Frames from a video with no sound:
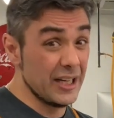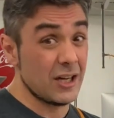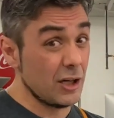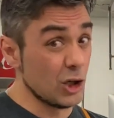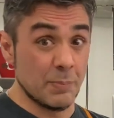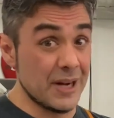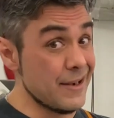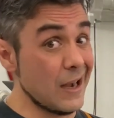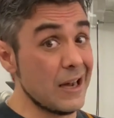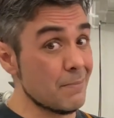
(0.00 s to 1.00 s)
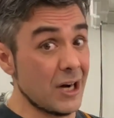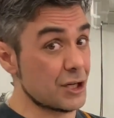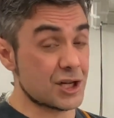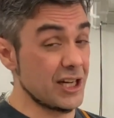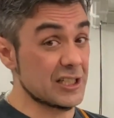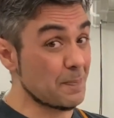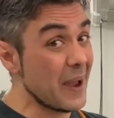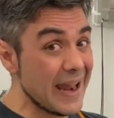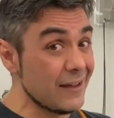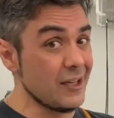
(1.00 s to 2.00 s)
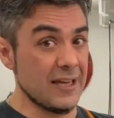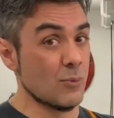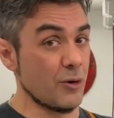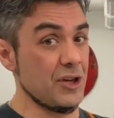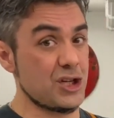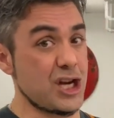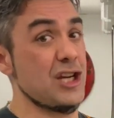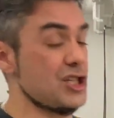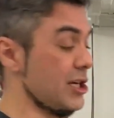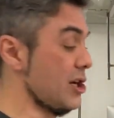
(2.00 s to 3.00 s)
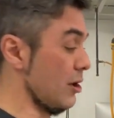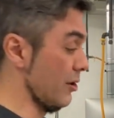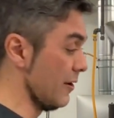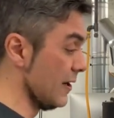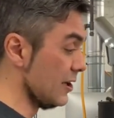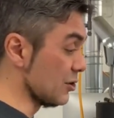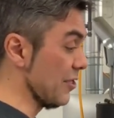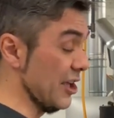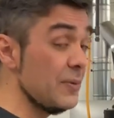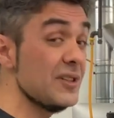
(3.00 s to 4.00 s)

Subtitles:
color, but not much. It's paling more than changing color. So I think we